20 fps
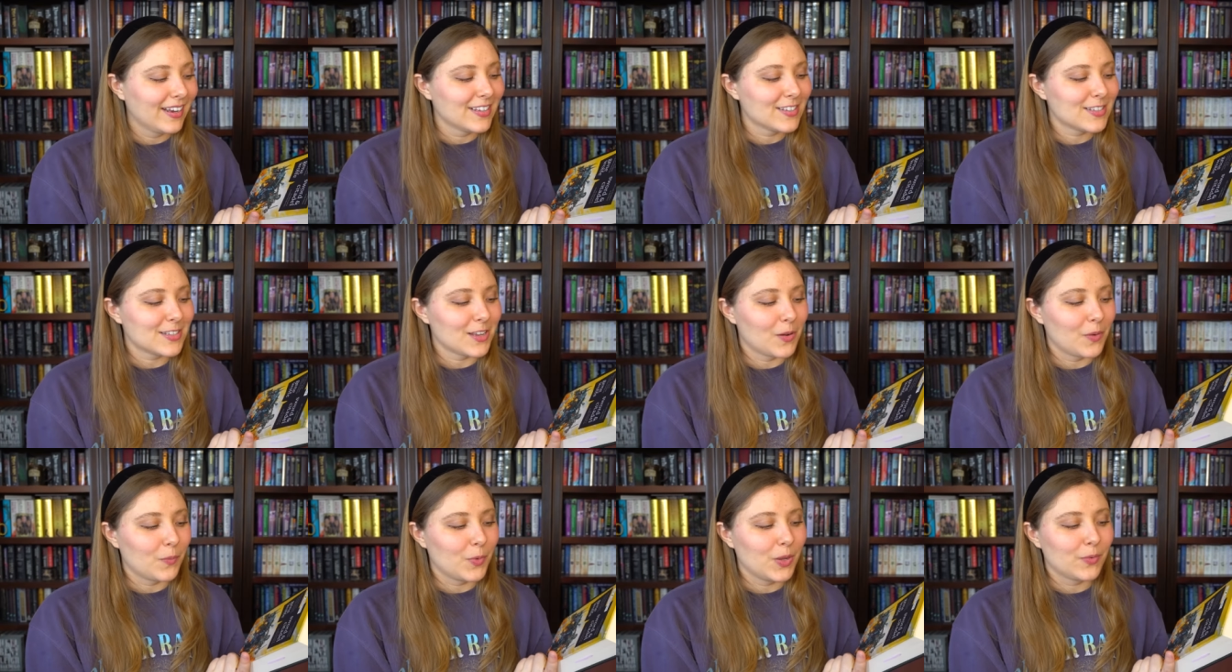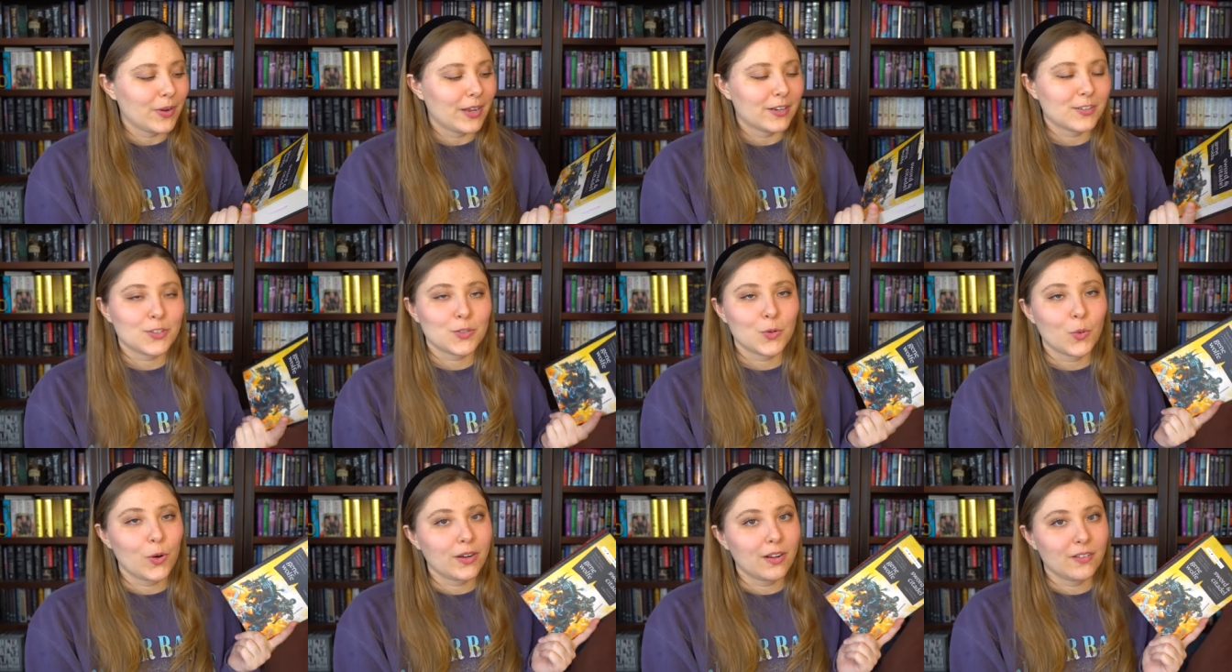So we read
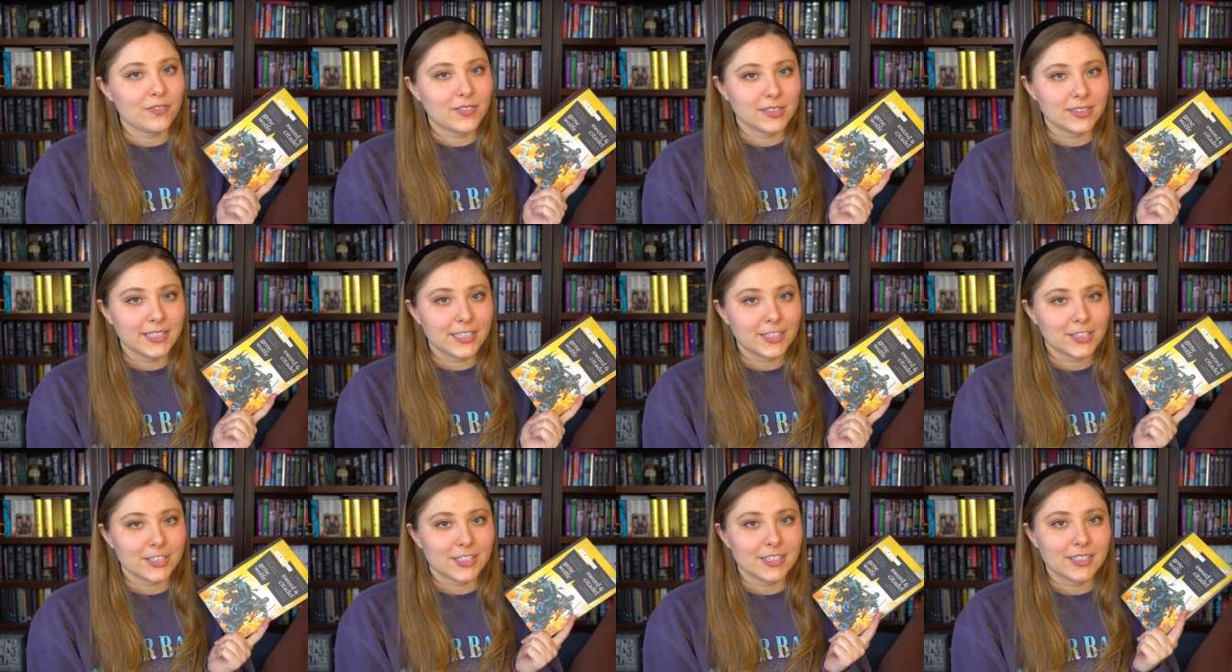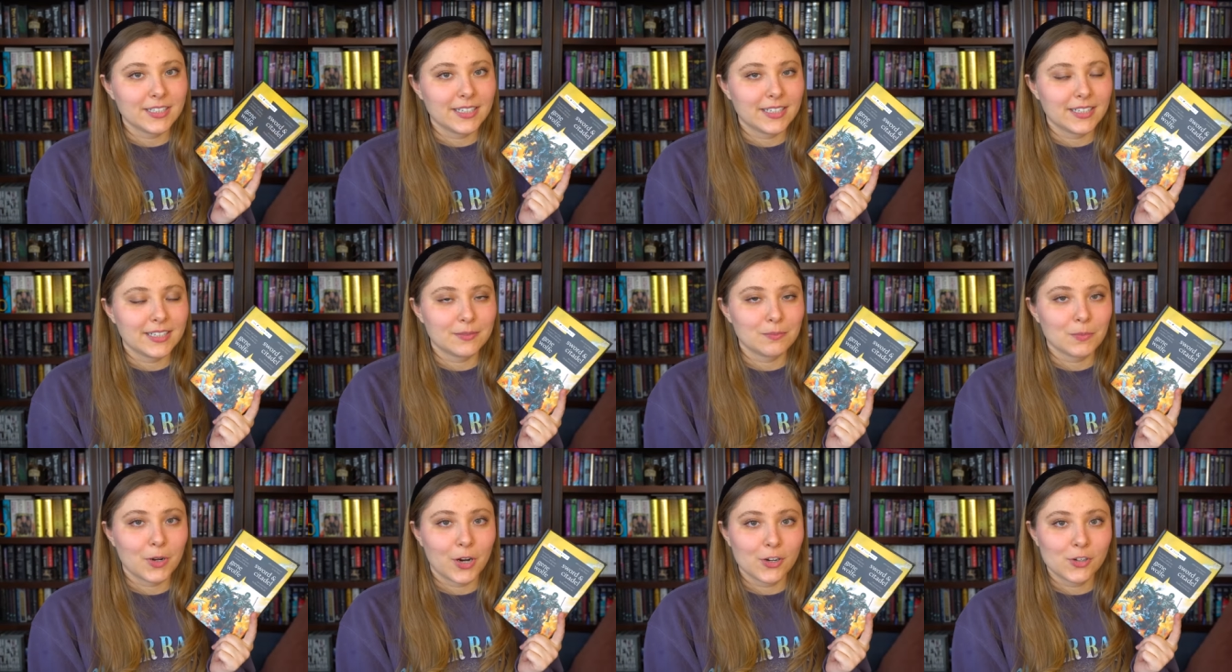Sword of the Lictor
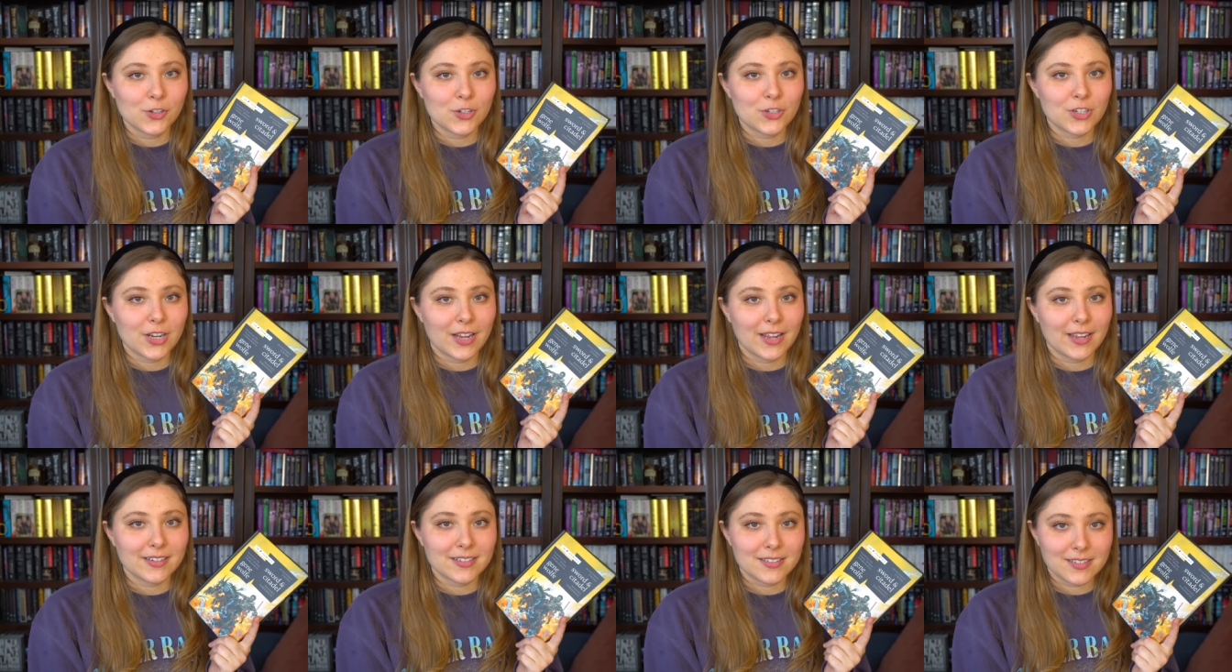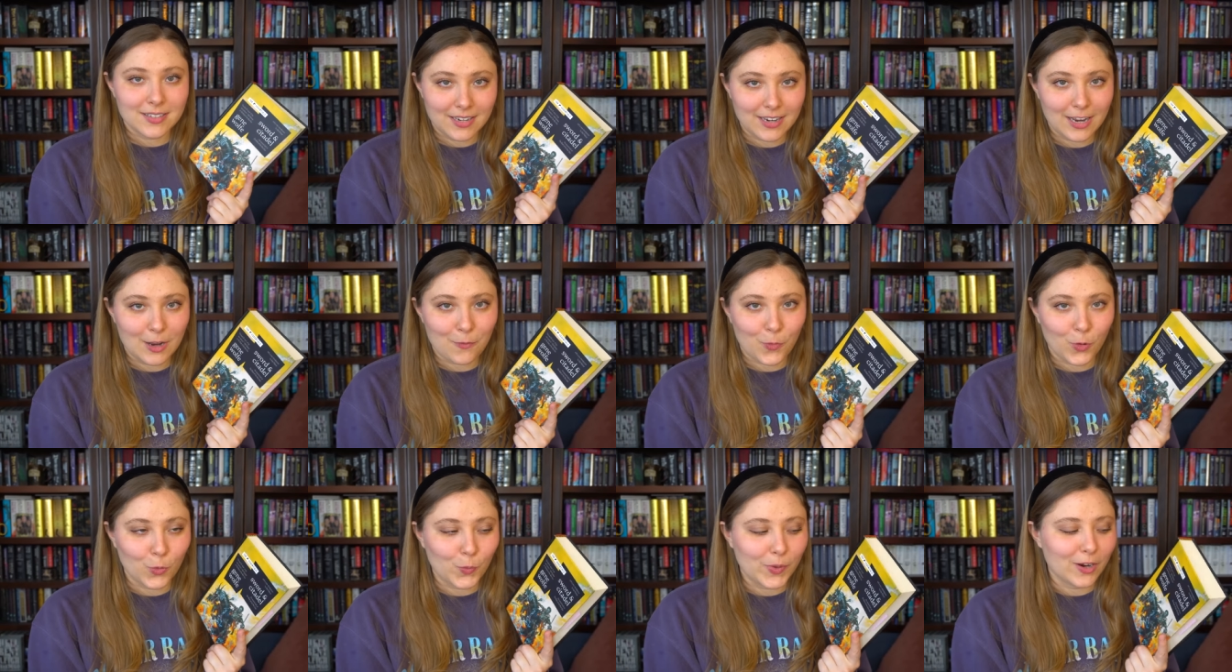in March, and in
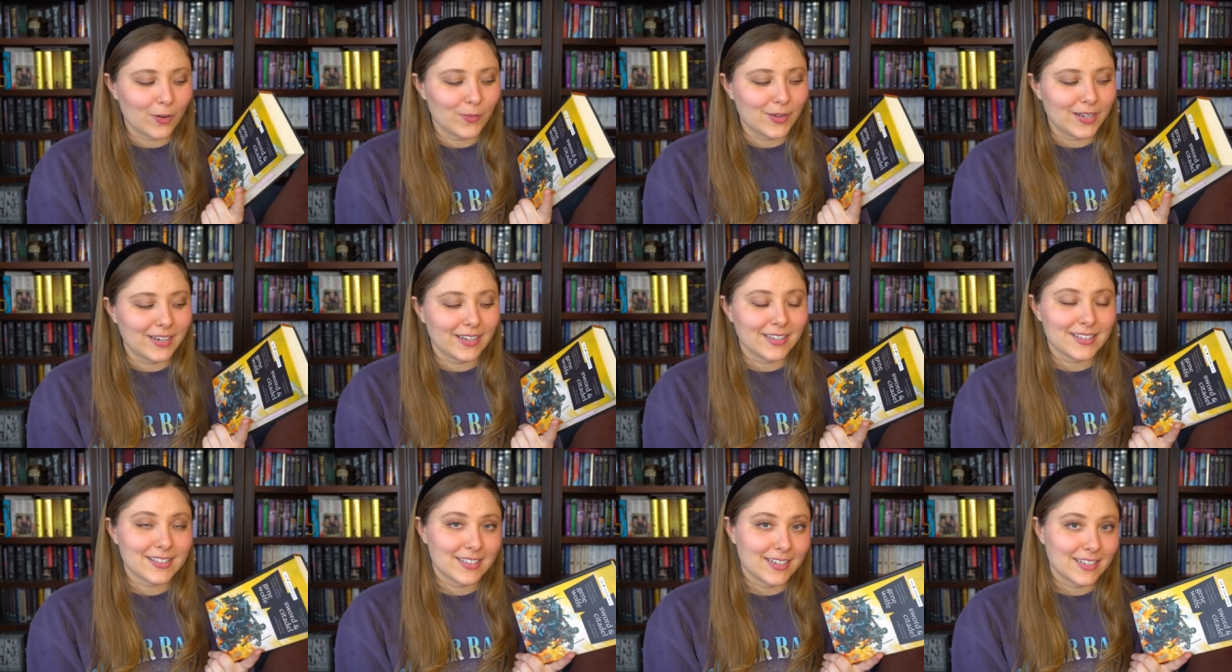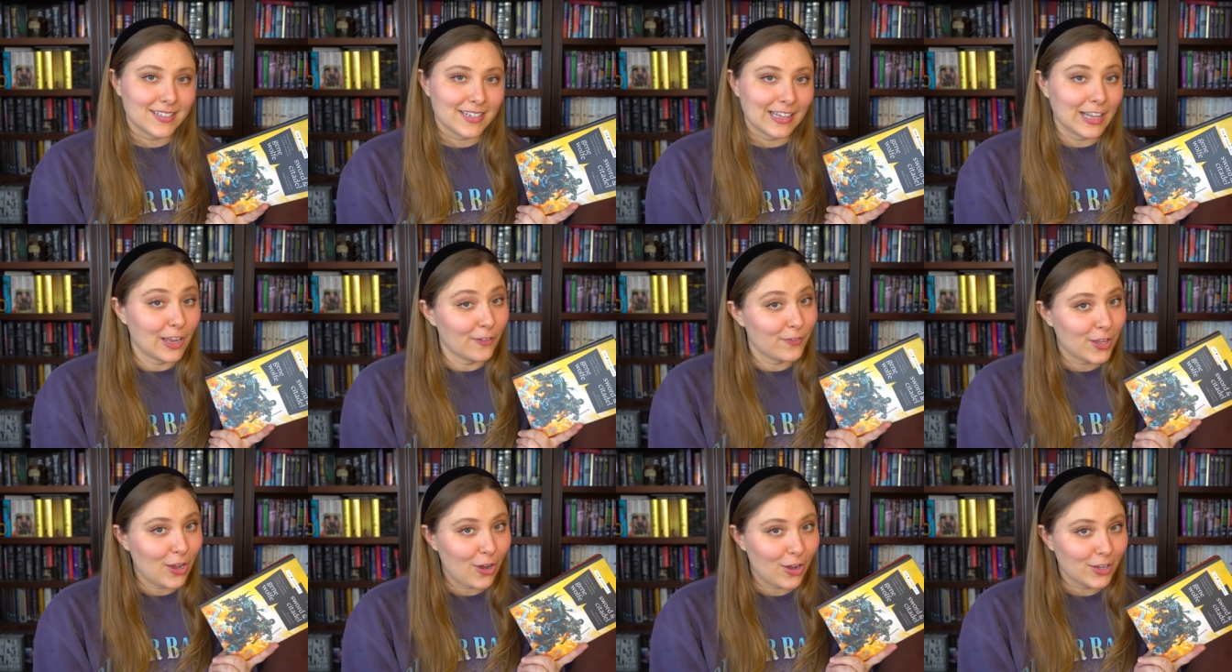April we are reading Citadel
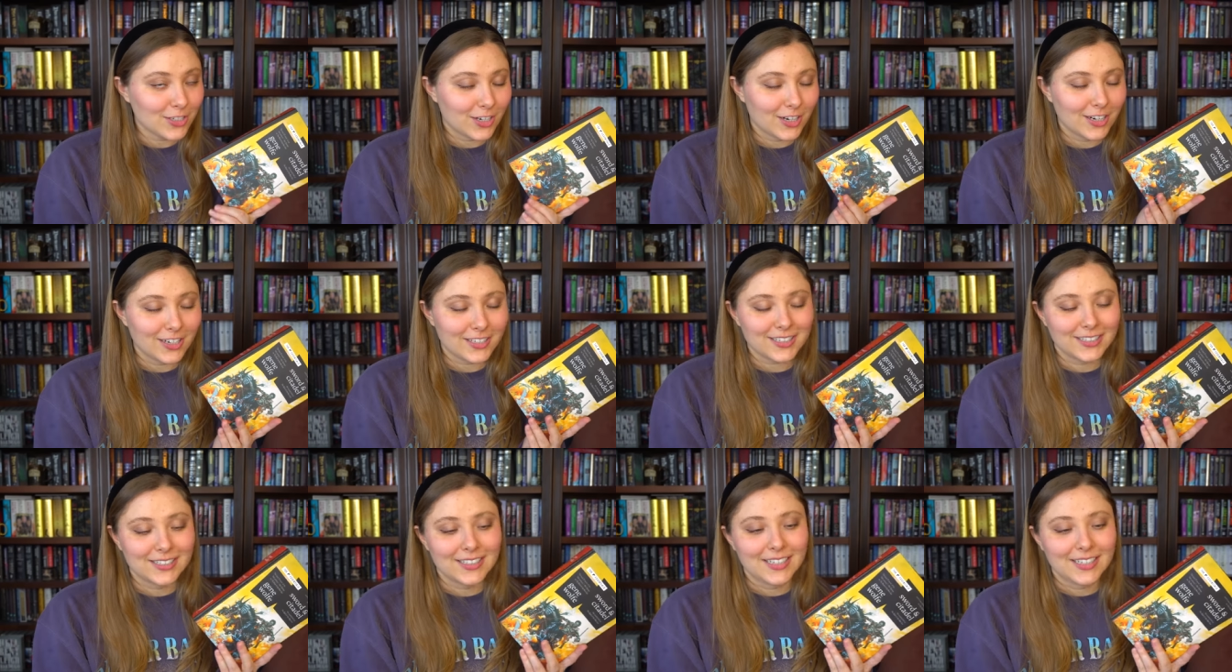of the Autarch.